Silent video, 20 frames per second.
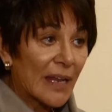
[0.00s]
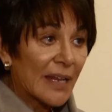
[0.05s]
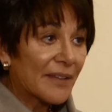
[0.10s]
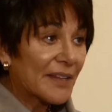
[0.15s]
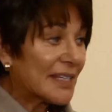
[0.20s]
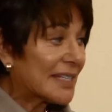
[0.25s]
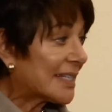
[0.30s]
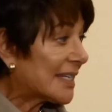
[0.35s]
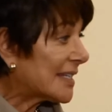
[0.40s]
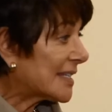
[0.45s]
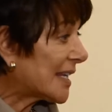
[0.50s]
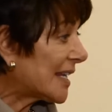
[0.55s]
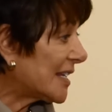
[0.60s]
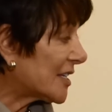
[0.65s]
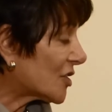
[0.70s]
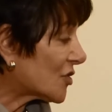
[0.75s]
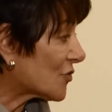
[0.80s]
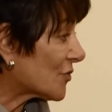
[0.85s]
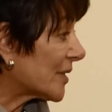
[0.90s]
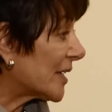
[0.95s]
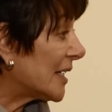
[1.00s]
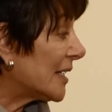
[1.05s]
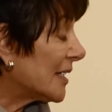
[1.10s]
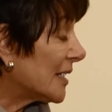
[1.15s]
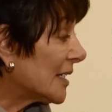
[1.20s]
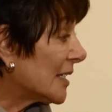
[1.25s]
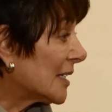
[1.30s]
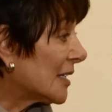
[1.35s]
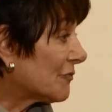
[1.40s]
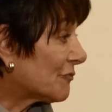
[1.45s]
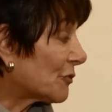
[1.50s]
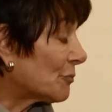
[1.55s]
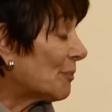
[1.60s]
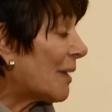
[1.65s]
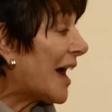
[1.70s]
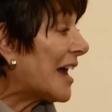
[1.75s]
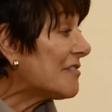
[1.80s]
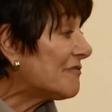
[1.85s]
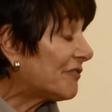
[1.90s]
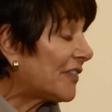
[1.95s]
This is history for
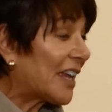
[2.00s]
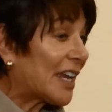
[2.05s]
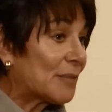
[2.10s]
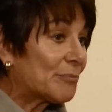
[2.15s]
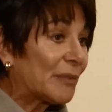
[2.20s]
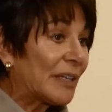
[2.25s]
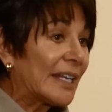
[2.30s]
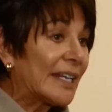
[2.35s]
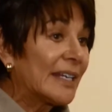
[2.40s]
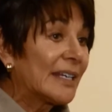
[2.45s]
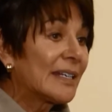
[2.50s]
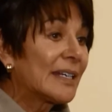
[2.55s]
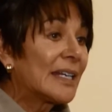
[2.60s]
my family